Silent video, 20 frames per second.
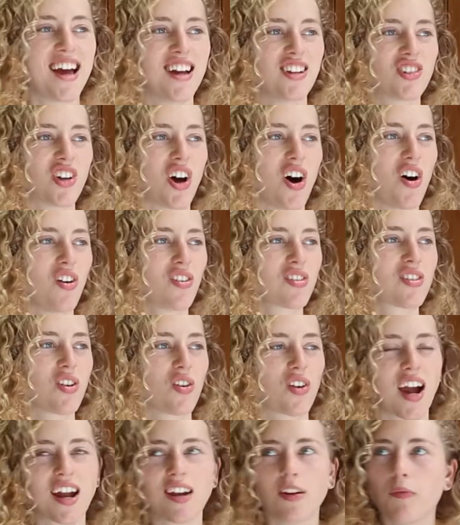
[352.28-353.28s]
and to
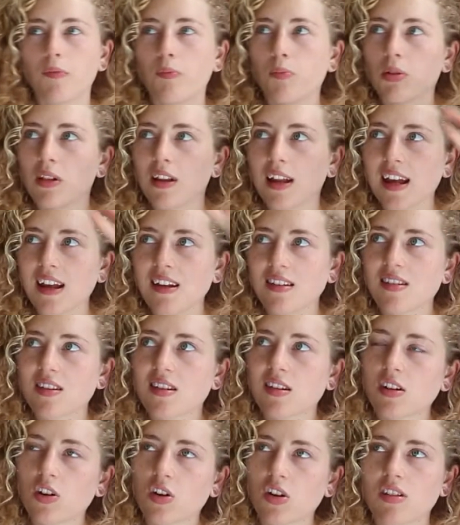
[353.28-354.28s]
also kind of
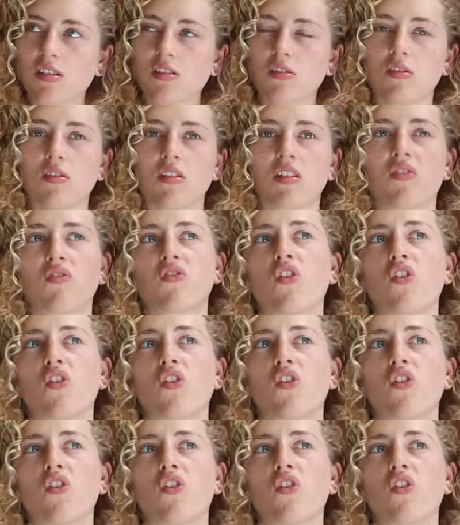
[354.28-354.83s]
place crystals